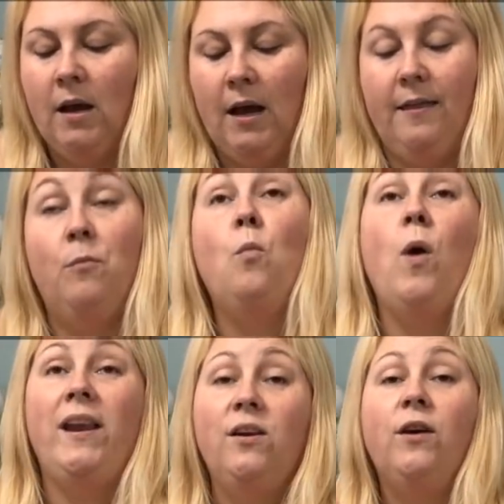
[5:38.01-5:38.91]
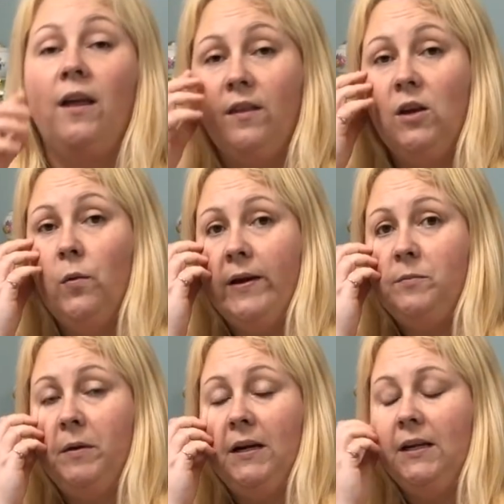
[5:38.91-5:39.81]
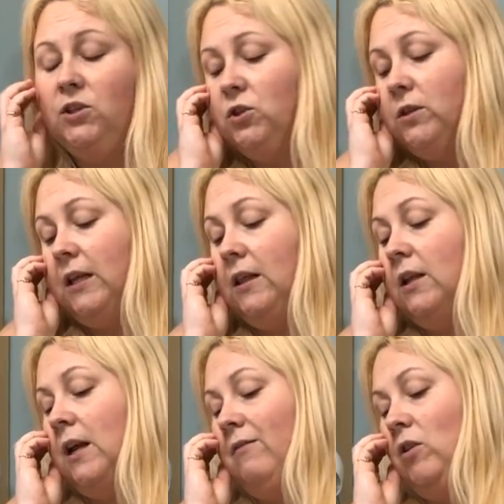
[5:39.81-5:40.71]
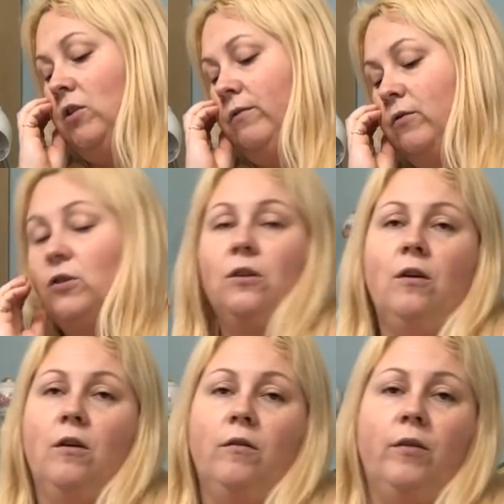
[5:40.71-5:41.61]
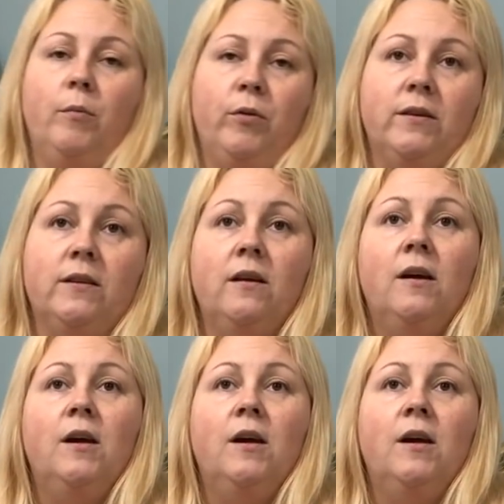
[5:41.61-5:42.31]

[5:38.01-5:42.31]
And then when you get the USB lead, you'd think they'd have it on the front of the printer.